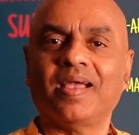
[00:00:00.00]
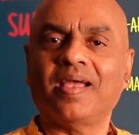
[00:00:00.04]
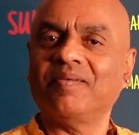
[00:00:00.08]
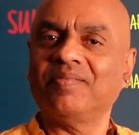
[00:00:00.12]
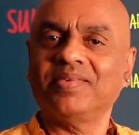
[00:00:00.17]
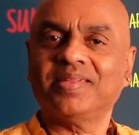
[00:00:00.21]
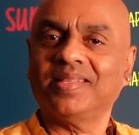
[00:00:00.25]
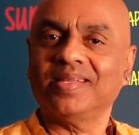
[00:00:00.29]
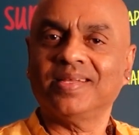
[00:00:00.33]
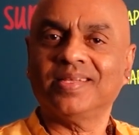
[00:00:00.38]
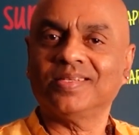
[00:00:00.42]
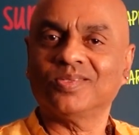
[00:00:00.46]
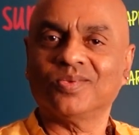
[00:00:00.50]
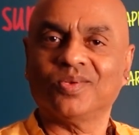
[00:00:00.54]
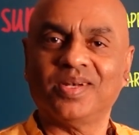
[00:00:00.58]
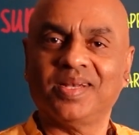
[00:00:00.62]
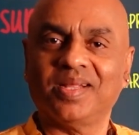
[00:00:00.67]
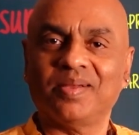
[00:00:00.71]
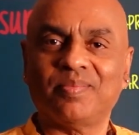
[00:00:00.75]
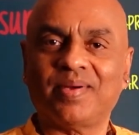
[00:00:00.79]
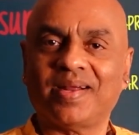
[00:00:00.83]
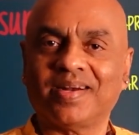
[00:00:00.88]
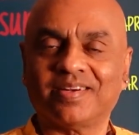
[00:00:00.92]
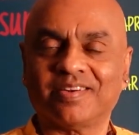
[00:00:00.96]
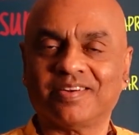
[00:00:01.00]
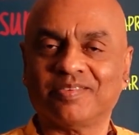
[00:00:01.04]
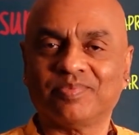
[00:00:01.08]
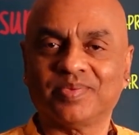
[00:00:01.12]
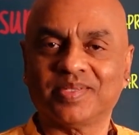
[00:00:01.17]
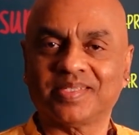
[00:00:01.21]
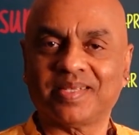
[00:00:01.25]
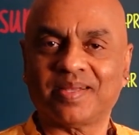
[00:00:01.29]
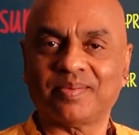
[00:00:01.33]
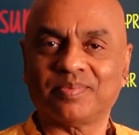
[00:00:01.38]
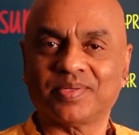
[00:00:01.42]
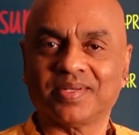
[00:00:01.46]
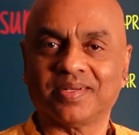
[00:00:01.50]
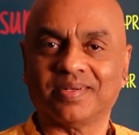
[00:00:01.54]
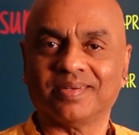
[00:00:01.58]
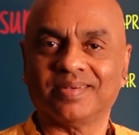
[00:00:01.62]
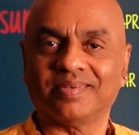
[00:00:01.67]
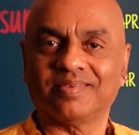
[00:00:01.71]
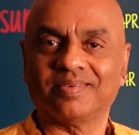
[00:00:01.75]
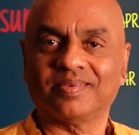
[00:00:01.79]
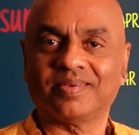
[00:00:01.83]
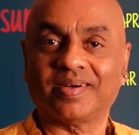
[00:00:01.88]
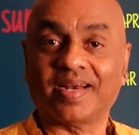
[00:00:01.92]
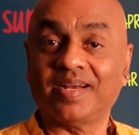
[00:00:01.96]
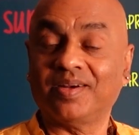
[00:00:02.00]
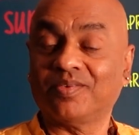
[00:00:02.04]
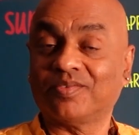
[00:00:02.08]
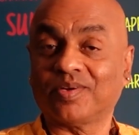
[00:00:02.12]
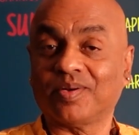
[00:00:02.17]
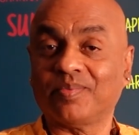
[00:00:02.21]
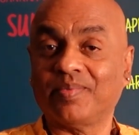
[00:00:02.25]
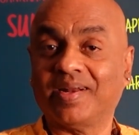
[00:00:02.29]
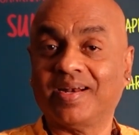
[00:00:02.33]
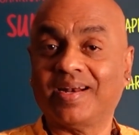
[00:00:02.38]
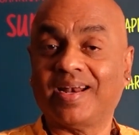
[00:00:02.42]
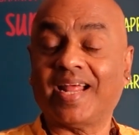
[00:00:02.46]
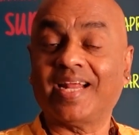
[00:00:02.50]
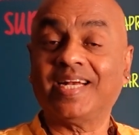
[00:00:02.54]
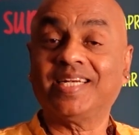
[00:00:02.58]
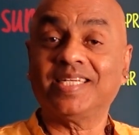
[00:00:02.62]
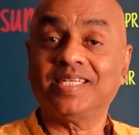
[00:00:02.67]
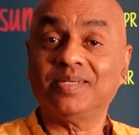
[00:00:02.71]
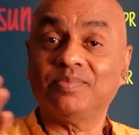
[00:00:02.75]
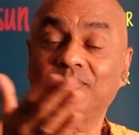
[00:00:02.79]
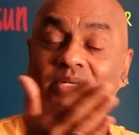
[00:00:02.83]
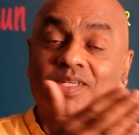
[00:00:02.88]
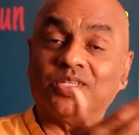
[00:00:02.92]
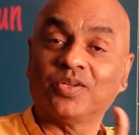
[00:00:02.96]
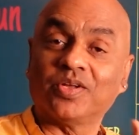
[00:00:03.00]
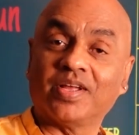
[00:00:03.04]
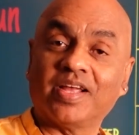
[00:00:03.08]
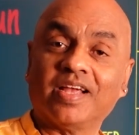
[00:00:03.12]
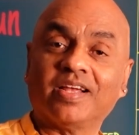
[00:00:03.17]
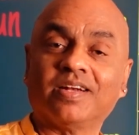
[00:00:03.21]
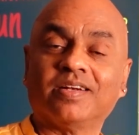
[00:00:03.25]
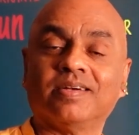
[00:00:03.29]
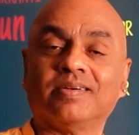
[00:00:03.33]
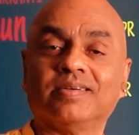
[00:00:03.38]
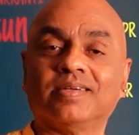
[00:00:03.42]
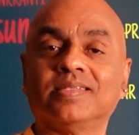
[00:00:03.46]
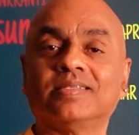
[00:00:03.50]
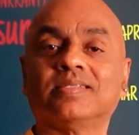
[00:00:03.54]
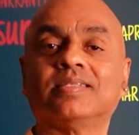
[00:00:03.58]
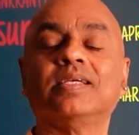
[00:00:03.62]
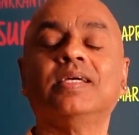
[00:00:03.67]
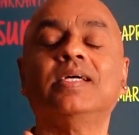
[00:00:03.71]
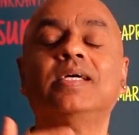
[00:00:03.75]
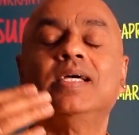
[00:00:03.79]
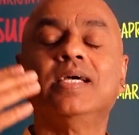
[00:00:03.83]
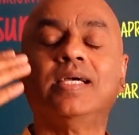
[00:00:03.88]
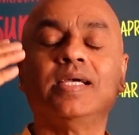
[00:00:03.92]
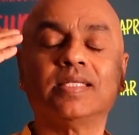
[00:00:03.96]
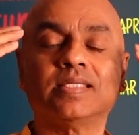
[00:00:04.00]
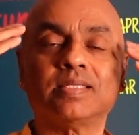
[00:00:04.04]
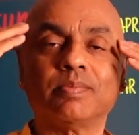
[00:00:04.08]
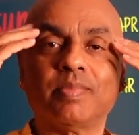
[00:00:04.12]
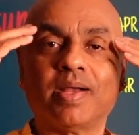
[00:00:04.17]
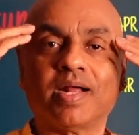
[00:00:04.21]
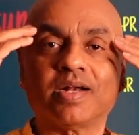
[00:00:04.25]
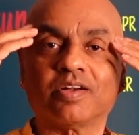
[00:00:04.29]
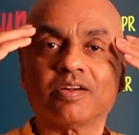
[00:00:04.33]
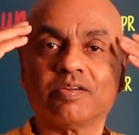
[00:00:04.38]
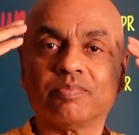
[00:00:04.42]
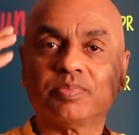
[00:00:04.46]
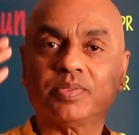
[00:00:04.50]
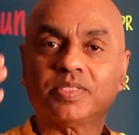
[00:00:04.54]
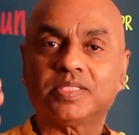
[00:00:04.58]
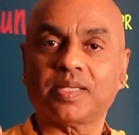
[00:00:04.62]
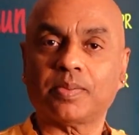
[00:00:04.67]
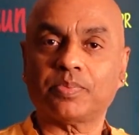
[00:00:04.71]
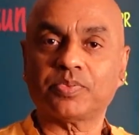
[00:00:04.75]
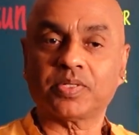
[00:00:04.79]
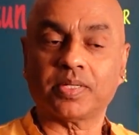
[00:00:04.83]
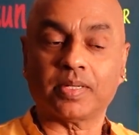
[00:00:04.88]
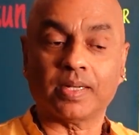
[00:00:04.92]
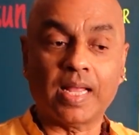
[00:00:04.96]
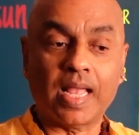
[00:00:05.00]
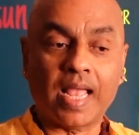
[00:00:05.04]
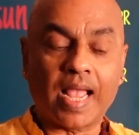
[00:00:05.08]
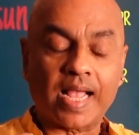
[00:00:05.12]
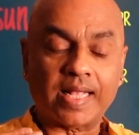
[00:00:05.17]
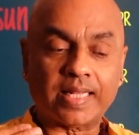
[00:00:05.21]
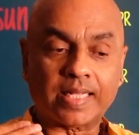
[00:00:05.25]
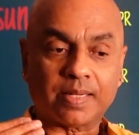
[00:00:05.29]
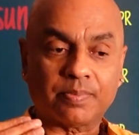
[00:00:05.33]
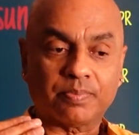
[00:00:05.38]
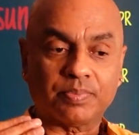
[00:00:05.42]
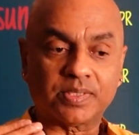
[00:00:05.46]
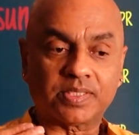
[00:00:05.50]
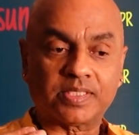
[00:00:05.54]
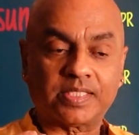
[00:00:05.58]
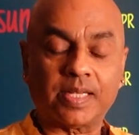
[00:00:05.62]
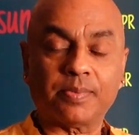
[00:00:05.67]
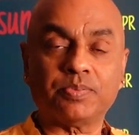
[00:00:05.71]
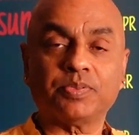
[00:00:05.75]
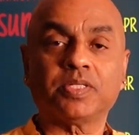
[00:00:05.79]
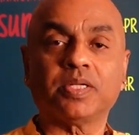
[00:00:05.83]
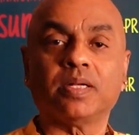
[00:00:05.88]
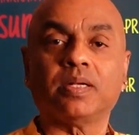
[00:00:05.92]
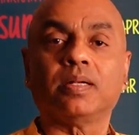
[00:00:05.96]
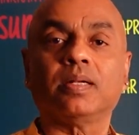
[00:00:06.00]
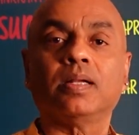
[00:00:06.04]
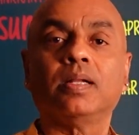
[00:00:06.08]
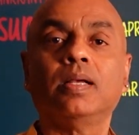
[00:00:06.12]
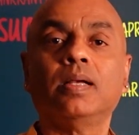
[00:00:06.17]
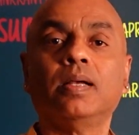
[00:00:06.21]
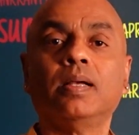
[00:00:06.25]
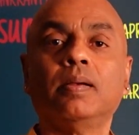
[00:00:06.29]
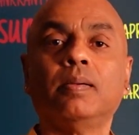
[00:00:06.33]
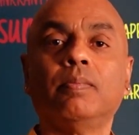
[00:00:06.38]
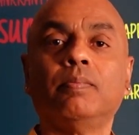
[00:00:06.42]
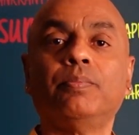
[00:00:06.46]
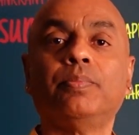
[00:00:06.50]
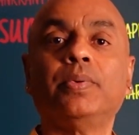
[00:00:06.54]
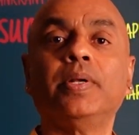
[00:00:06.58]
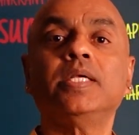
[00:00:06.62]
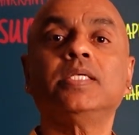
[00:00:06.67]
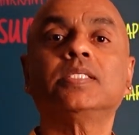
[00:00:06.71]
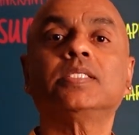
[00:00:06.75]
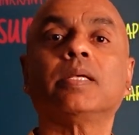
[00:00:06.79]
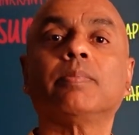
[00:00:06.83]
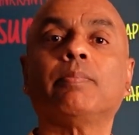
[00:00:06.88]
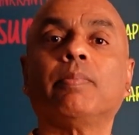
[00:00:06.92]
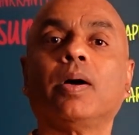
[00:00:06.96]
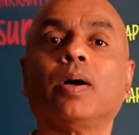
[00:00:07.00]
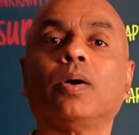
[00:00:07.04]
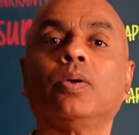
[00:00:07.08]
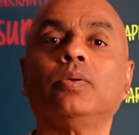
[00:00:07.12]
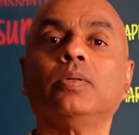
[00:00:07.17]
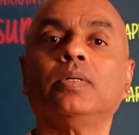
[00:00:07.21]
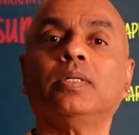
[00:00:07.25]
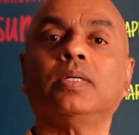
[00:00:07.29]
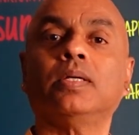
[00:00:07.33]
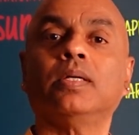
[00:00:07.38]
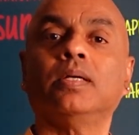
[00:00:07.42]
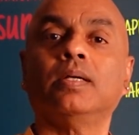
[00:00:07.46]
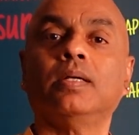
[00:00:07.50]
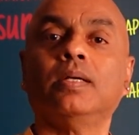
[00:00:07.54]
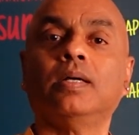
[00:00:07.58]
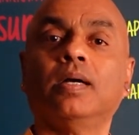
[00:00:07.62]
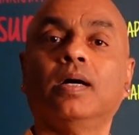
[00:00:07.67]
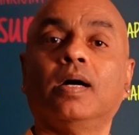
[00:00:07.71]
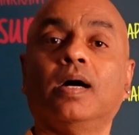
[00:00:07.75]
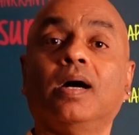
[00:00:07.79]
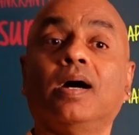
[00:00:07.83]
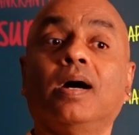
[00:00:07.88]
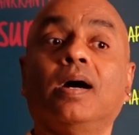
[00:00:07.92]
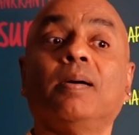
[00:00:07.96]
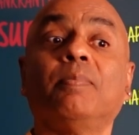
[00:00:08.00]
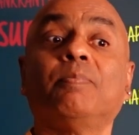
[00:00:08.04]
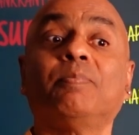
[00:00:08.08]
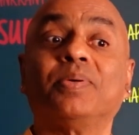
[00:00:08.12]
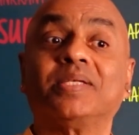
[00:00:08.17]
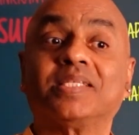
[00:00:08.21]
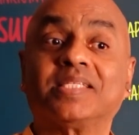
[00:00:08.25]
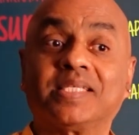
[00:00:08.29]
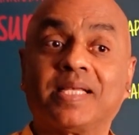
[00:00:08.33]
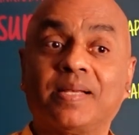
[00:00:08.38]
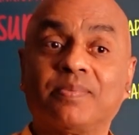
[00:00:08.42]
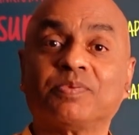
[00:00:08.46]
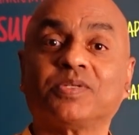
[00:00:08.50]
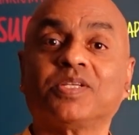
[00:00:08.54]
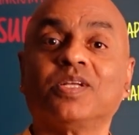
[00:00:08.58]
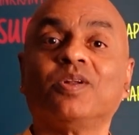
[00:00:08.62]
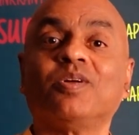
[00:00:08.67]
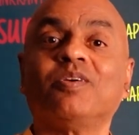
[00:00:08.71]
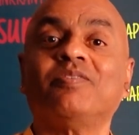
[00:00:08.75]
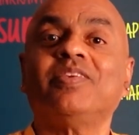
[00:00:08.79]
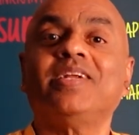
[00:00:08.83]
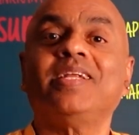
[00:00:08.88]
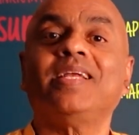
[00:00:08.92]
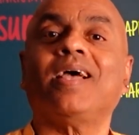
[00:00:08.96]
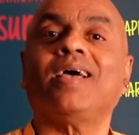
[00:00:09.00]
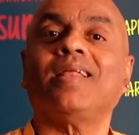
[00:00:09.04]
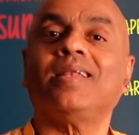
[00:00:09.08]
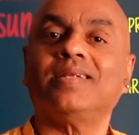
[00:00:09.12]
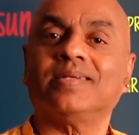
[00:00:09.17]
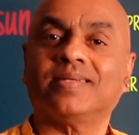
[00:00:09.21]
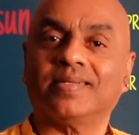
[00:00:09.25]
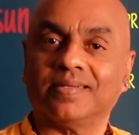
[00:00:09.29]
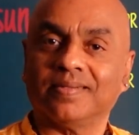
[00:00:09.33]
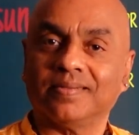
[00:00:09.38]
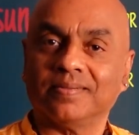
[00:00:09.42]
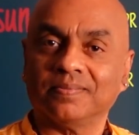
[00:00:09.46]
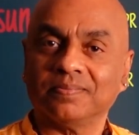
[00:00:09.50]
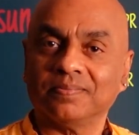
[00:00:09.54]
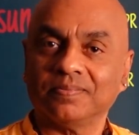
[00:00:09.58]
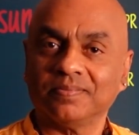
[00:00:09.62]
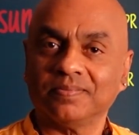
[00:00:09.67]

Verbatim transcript: Everything is only a matter of perception, right? From enlightenment to ignorance is a matter of perception. And that perception brings about a perception of reality.